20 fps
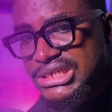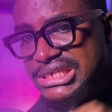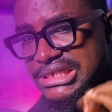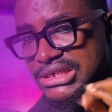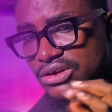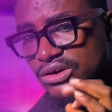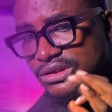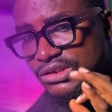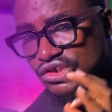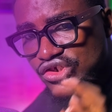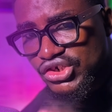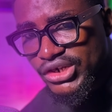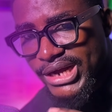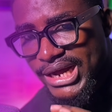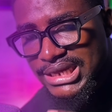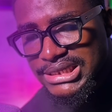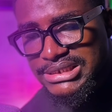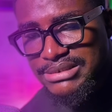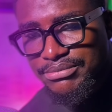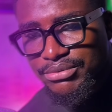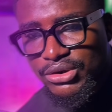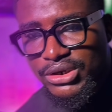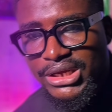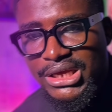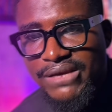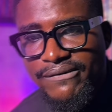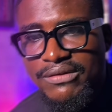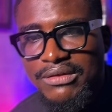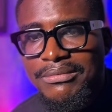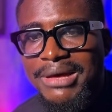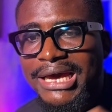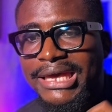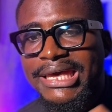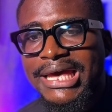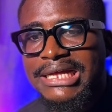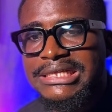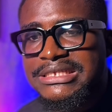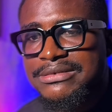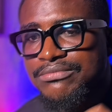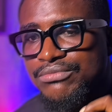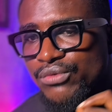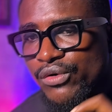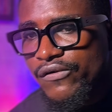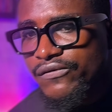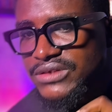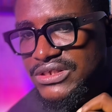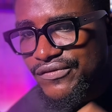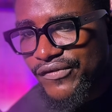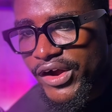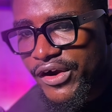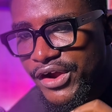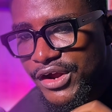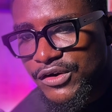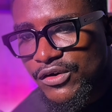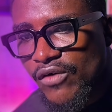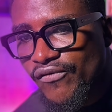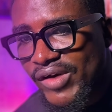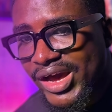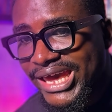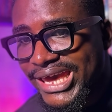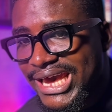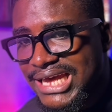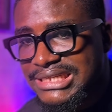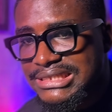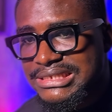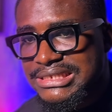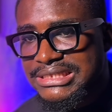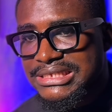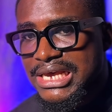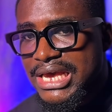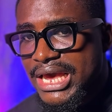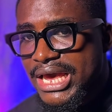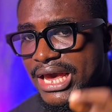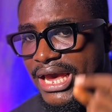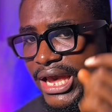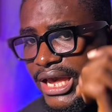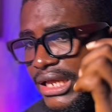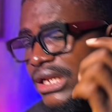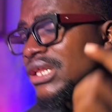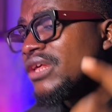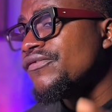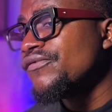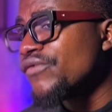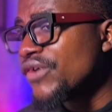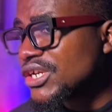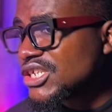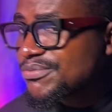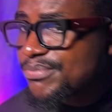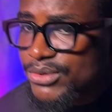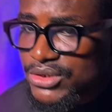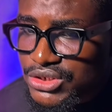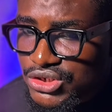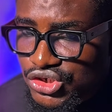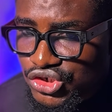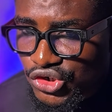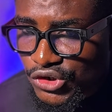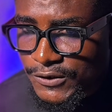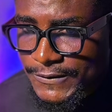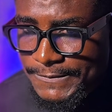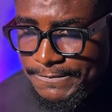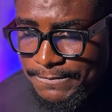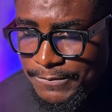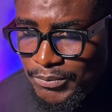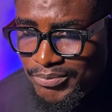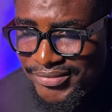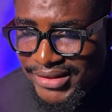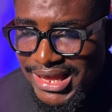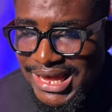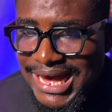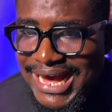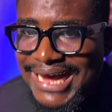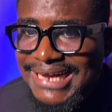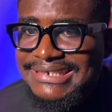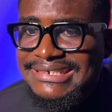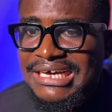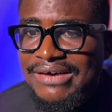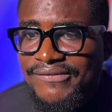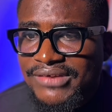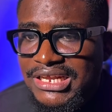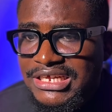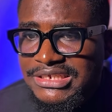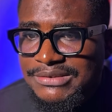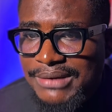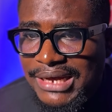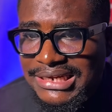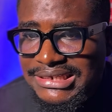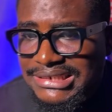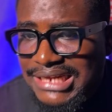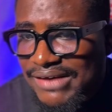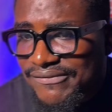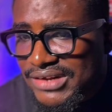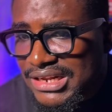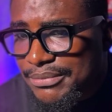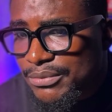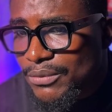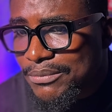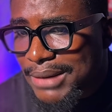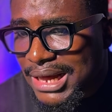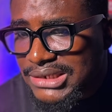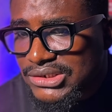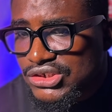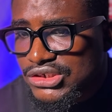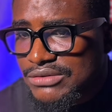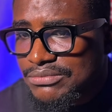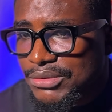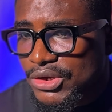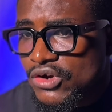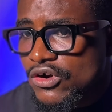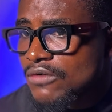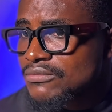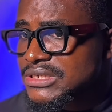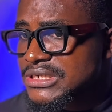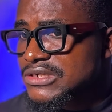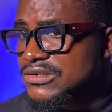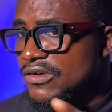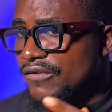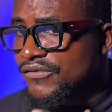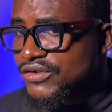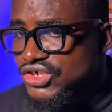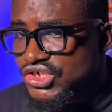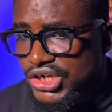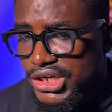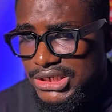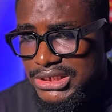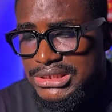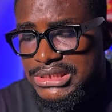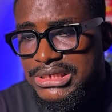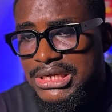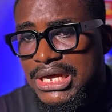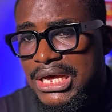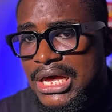to see on the chart, but if the market moves far enough against a leverage position and the available margin becomes insufficient,